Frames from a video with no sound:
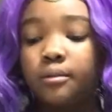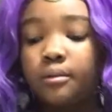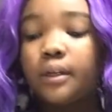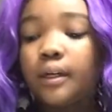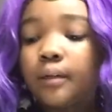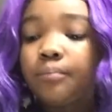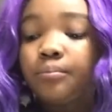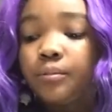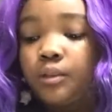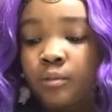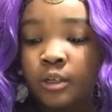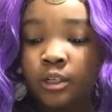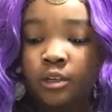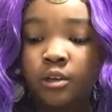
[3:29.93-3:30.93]
Yeah.
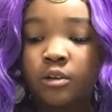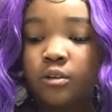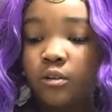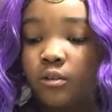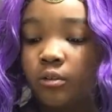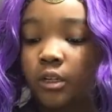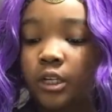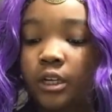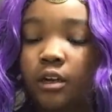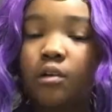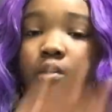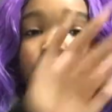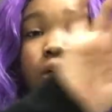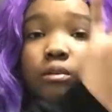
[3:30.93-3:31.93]
Now we're going to
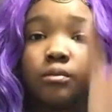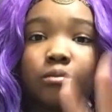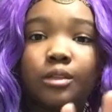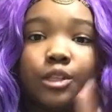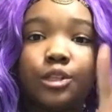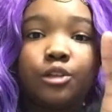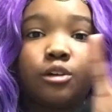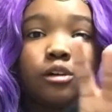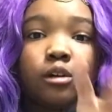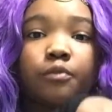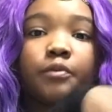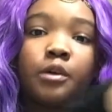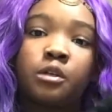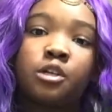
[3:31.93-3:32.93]
go in with
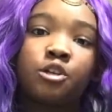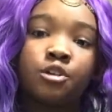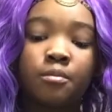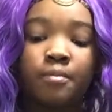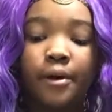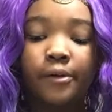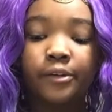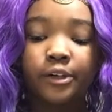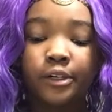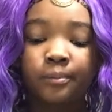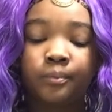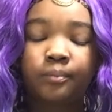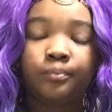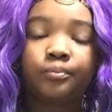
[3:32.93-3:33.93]
the
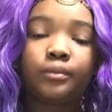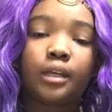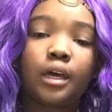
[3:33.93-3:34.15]
blush.